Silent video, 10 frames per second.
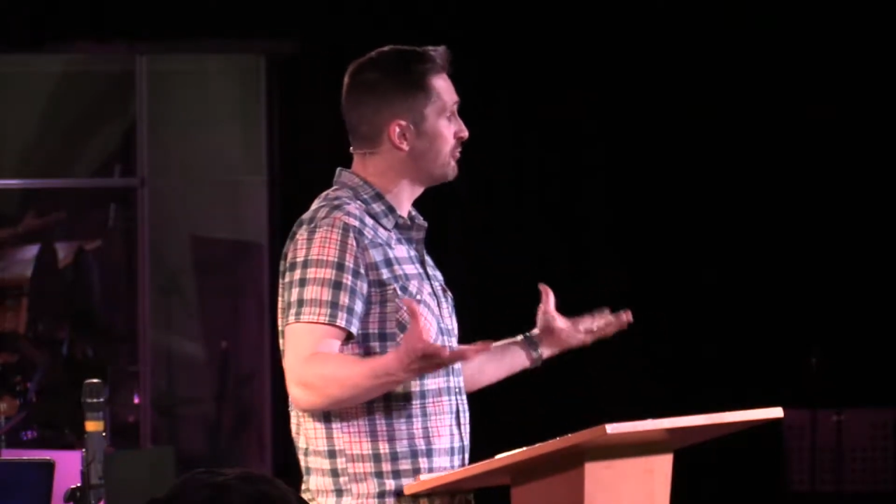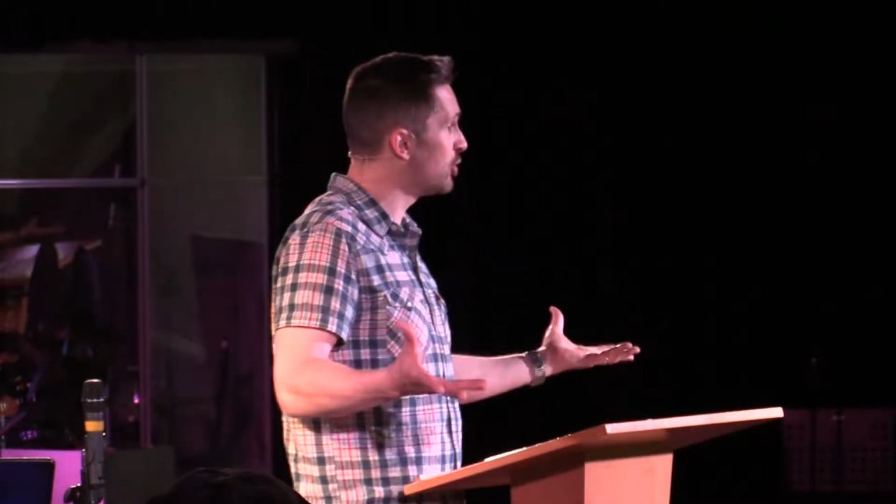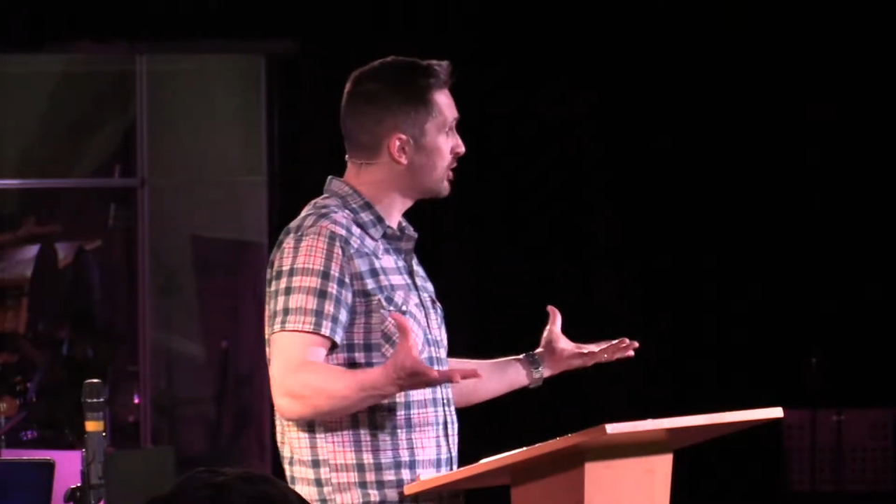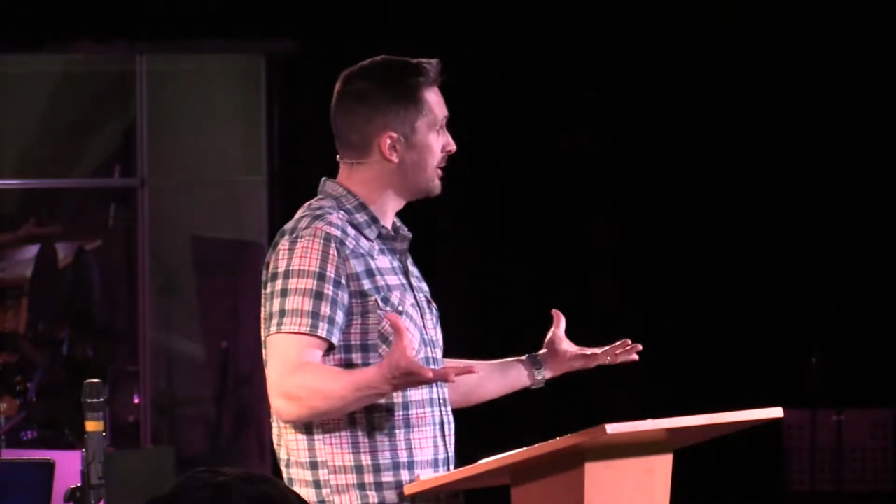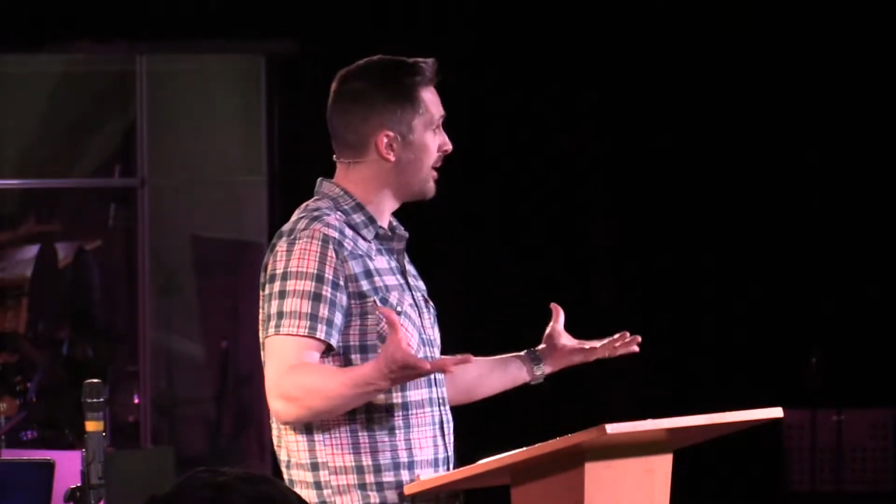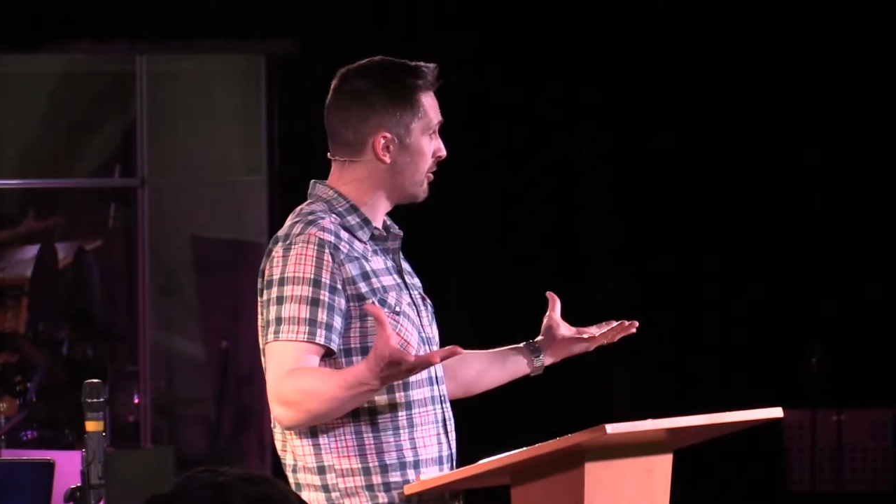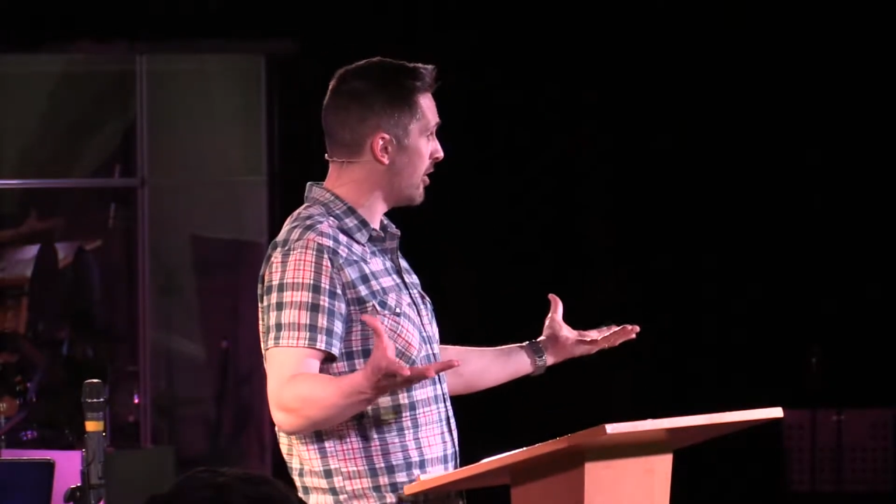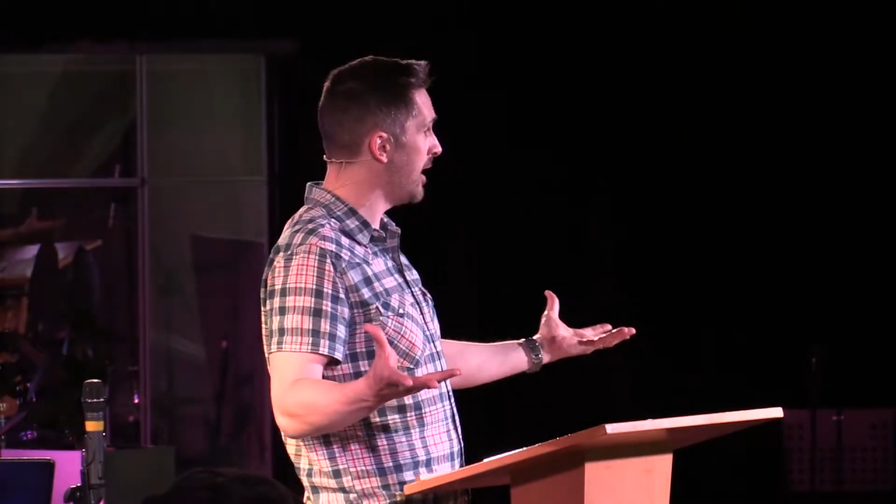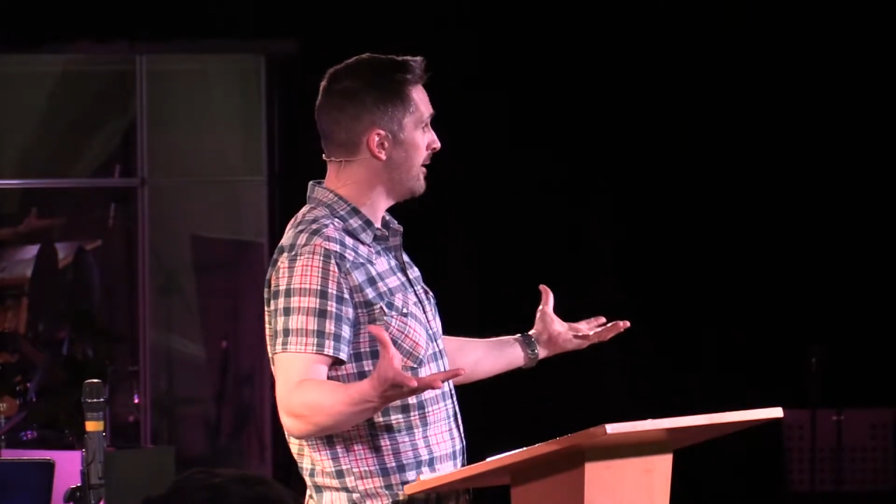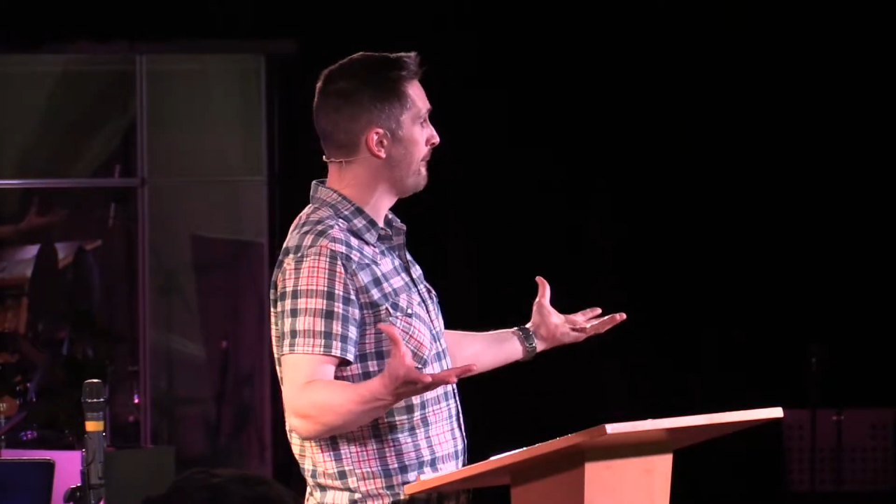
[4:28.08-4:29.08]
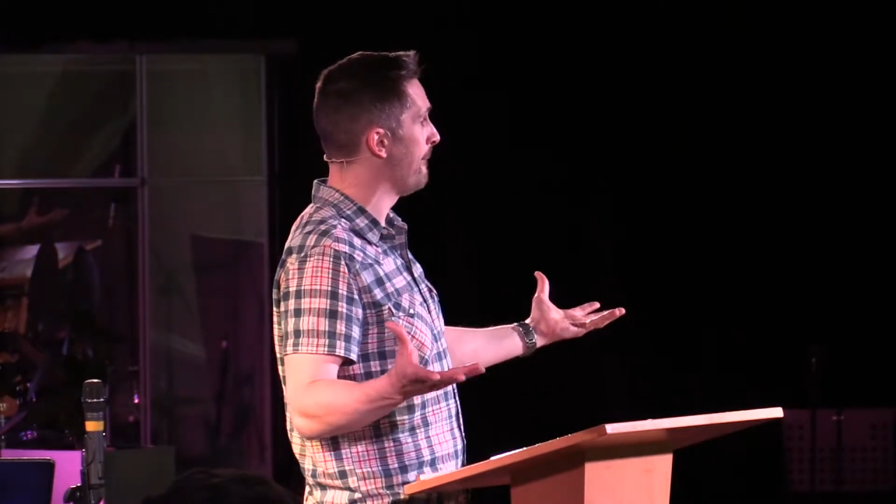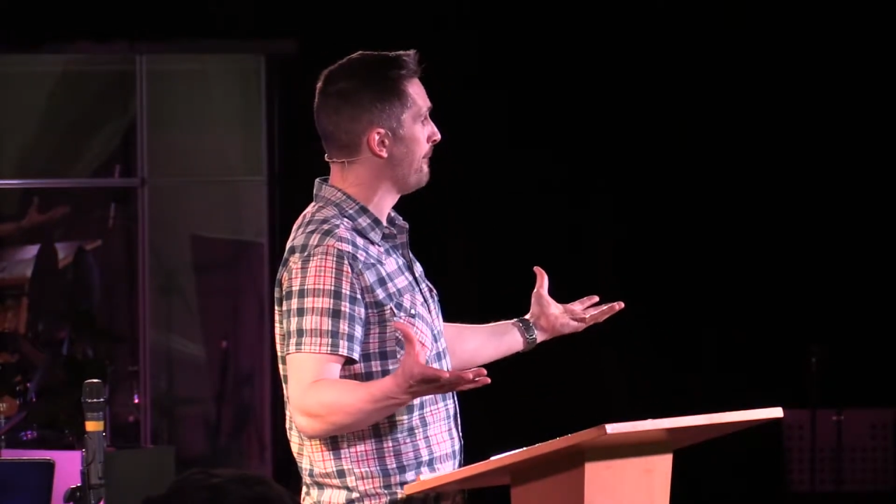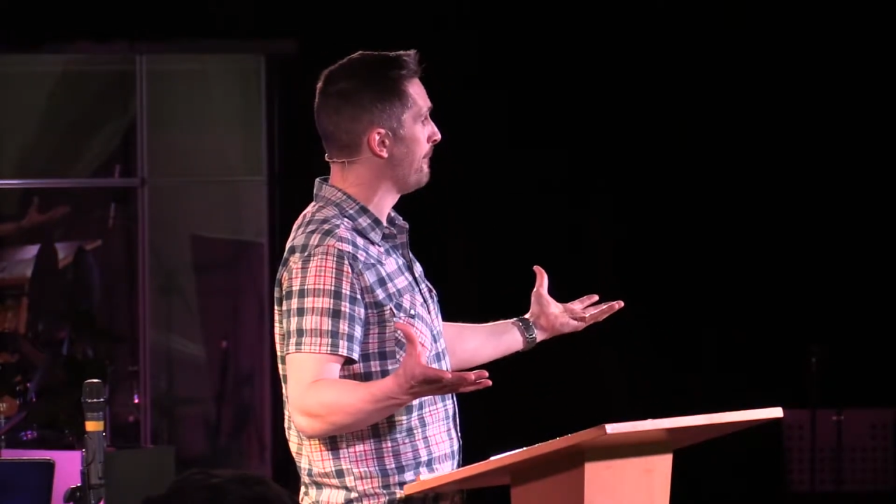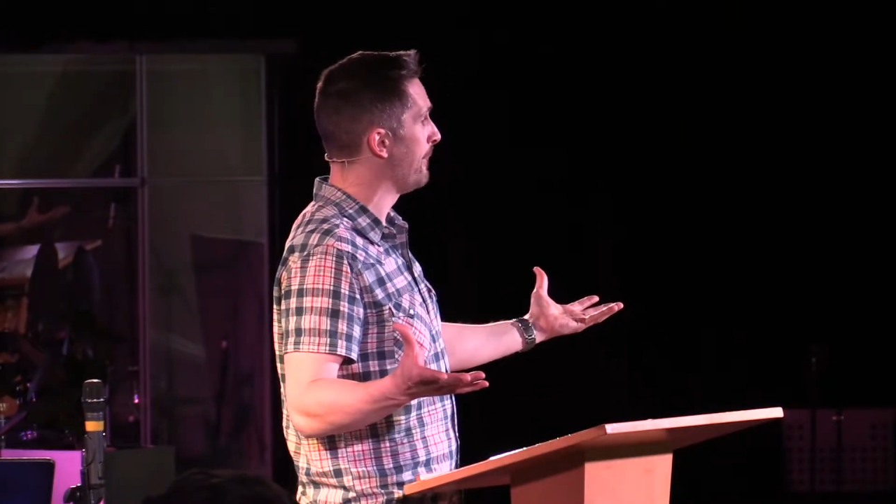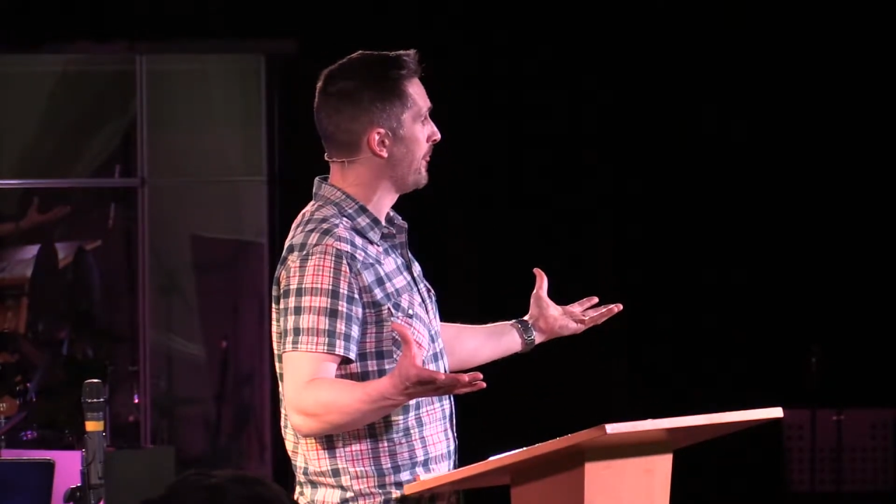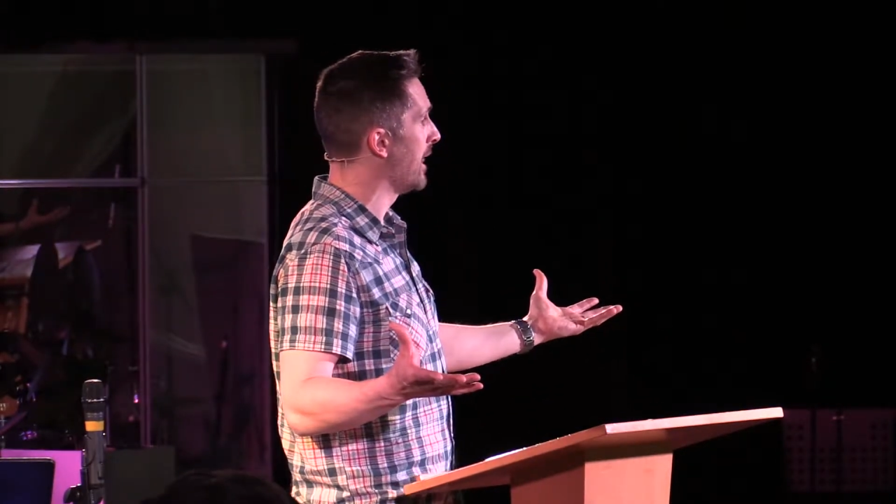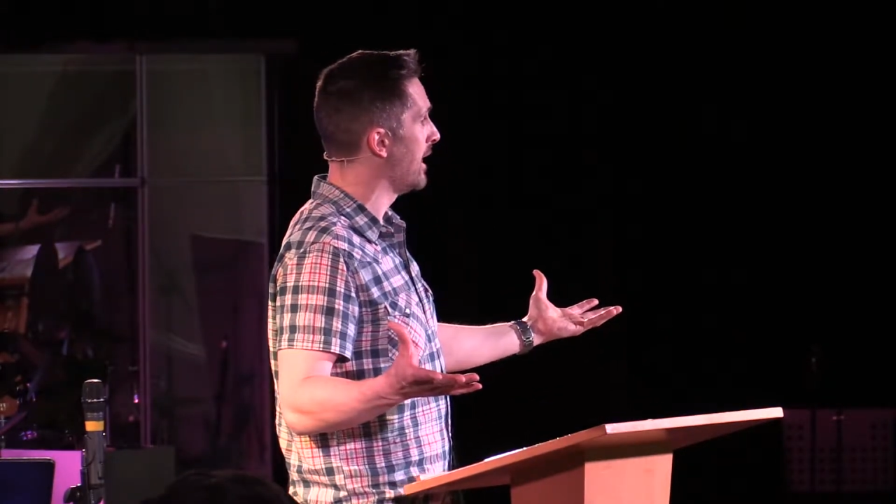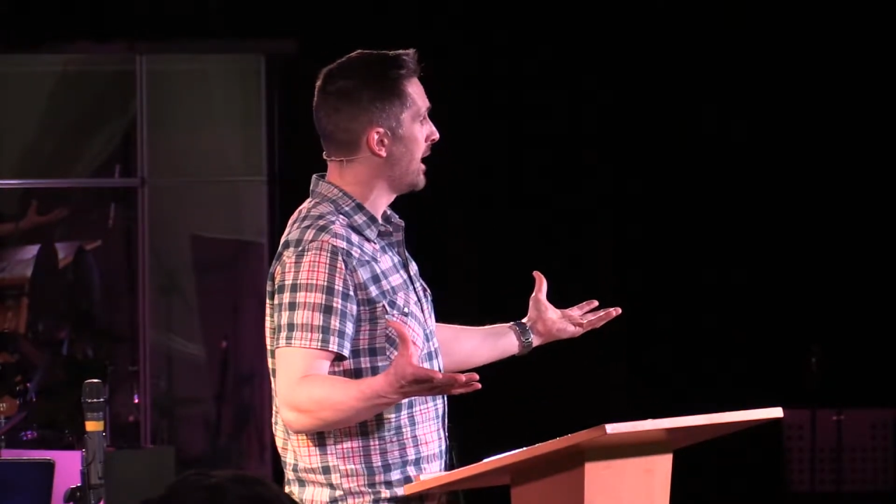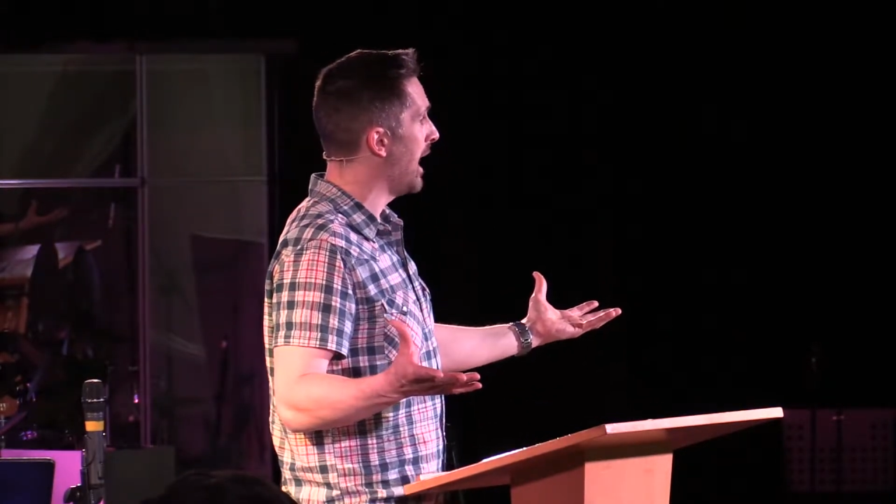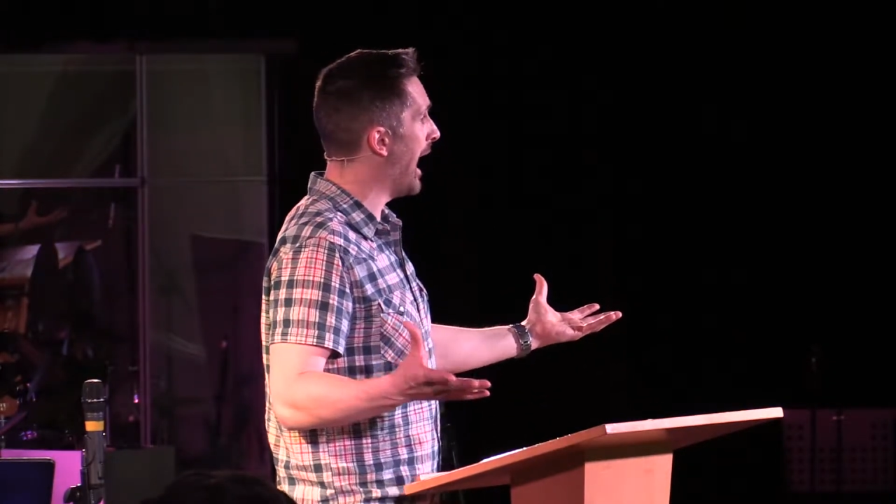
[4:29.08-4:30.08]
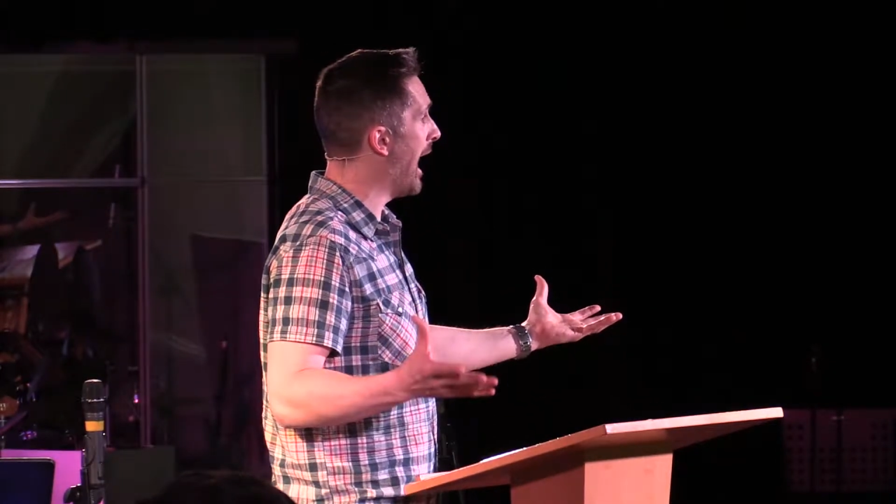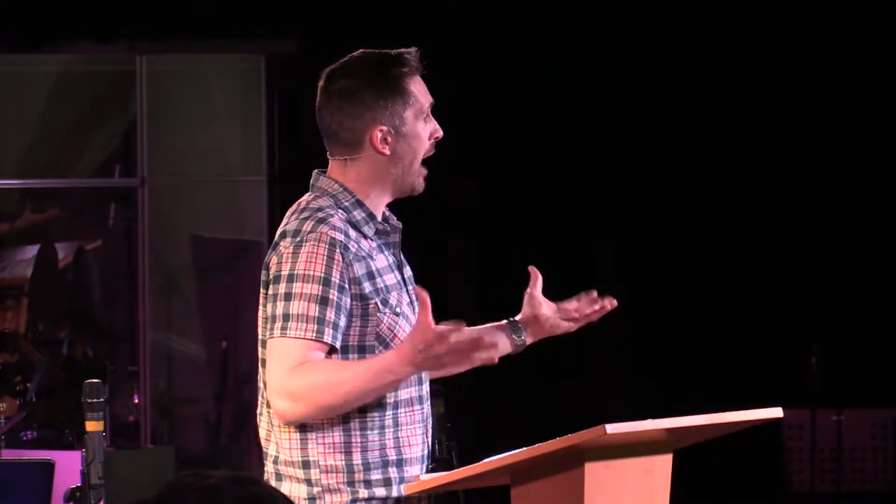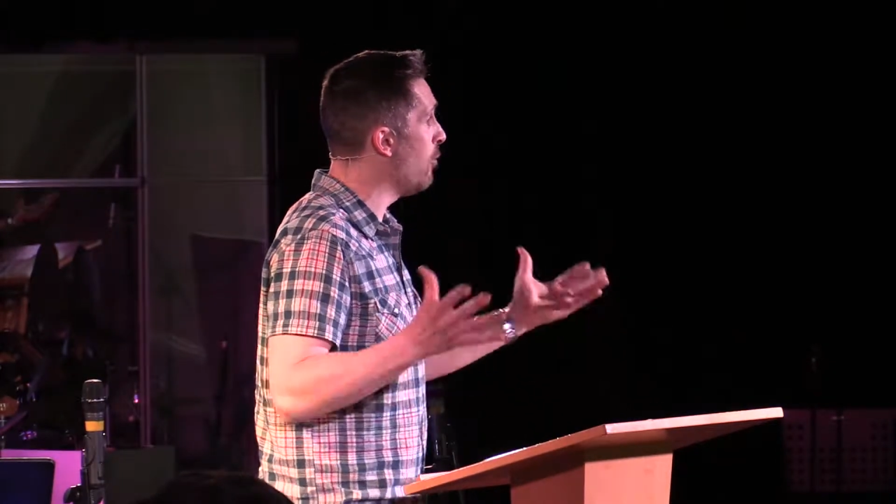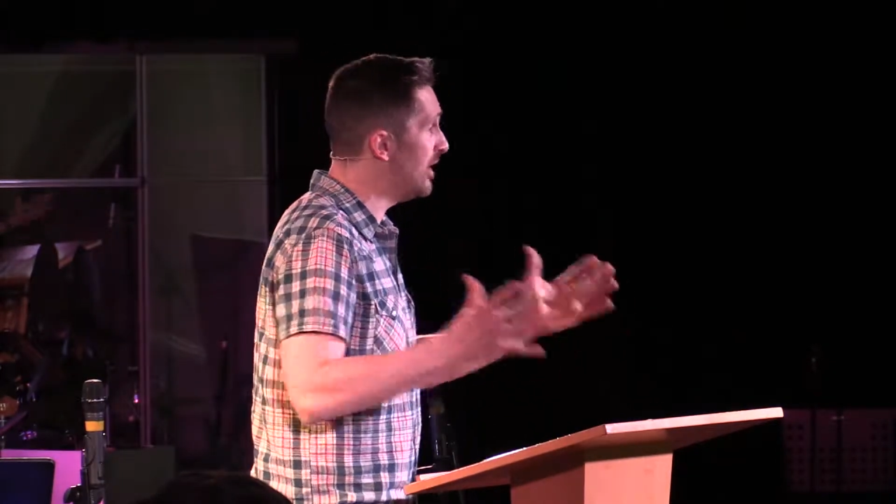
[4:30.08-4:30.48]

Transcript: I'm talking about, right? And